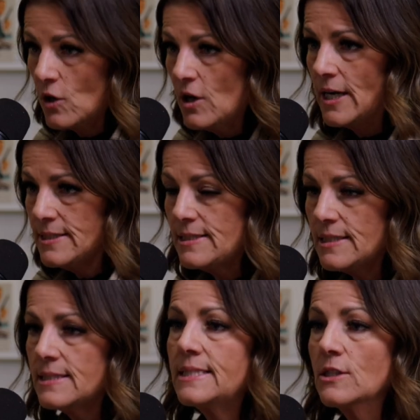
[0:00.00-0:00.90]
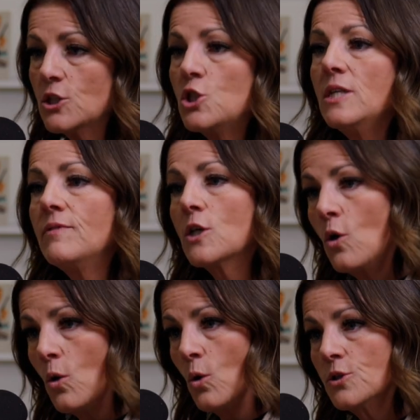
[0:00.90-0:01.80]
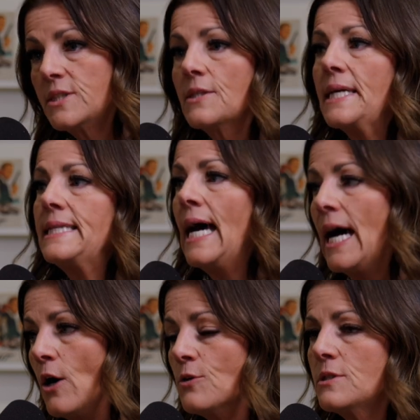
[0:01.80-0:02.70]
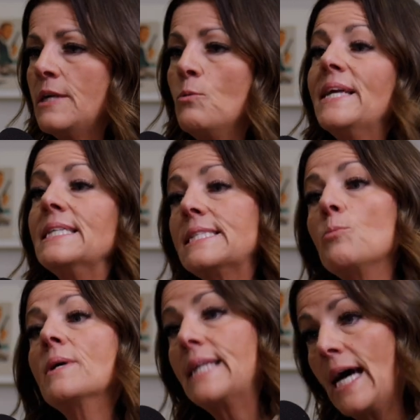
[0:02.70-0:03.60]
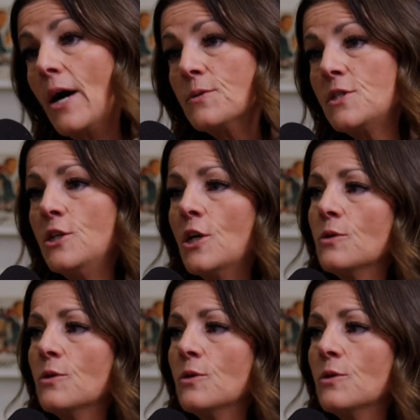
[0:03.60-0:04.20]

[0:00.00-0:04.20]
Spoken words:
cost, still achieve the goal, still get the house, and we can still build the house,